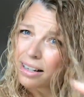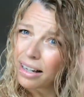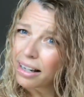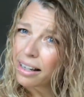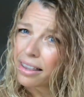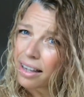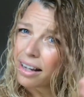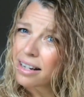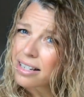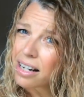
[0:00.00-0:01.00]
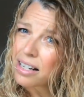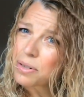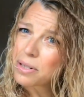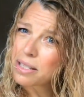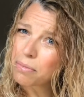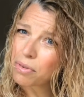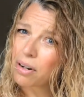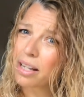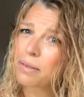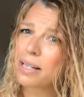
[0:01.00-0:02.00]
like that, and I twist them
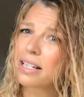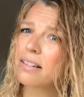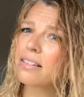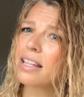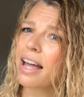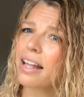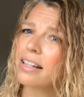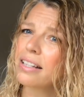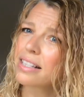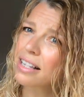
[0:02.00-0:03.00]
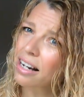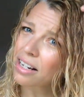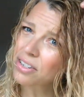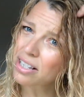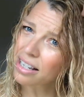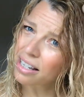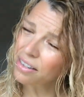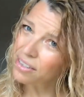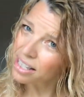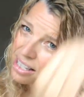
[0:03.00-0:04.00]
right the way down to the ends and I just
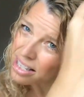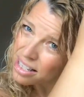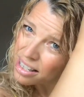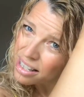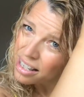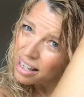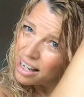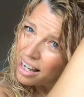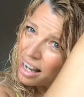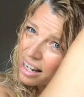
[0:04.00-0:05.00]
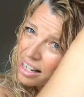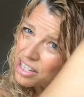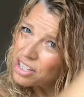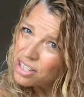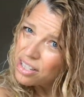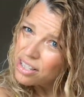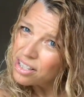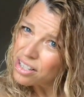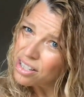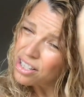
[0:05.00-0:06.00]
leave it. And I
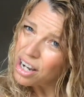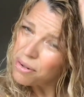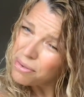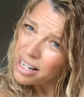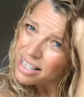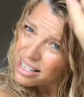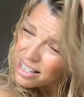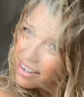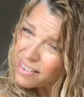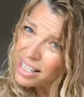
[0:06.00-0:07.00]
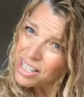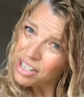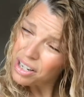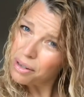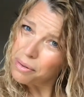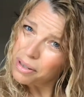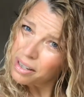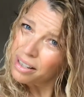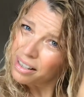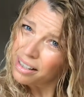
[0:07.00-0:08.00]
don't necessarily do
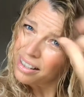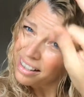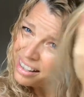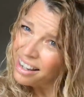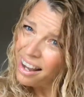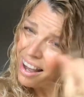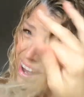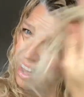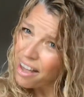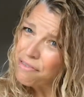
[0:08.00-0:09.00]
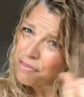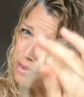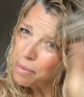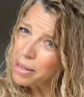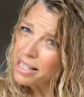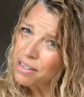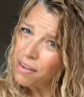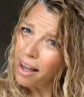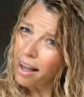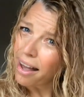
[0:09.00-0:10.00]
every bit
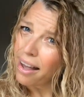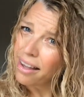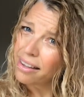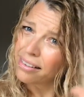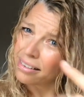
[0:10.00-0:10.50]
of hair,